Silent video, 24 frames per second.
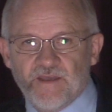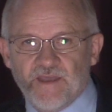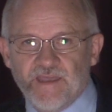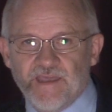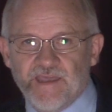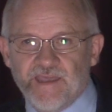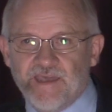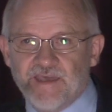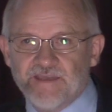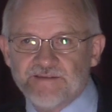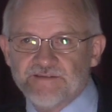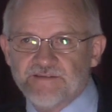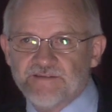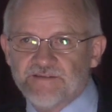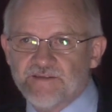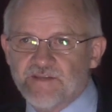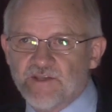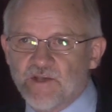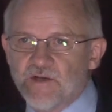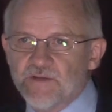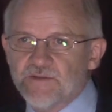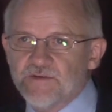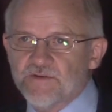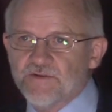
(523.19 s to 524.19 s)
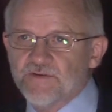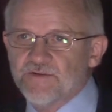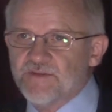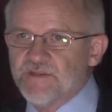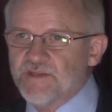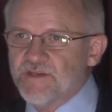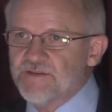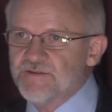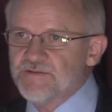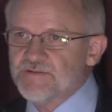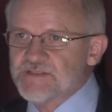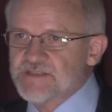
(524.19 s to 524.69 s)
And the other,
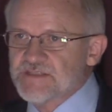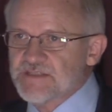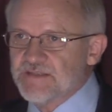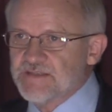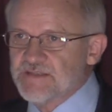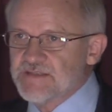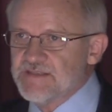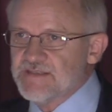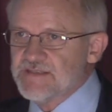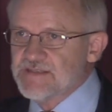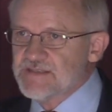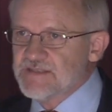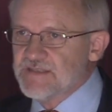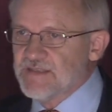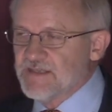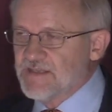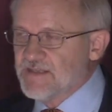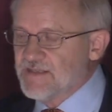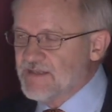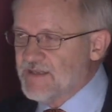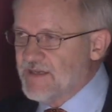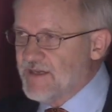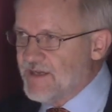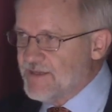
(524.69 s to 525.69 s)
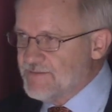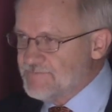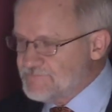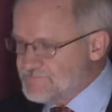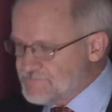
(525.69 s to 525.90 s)
the other statistic that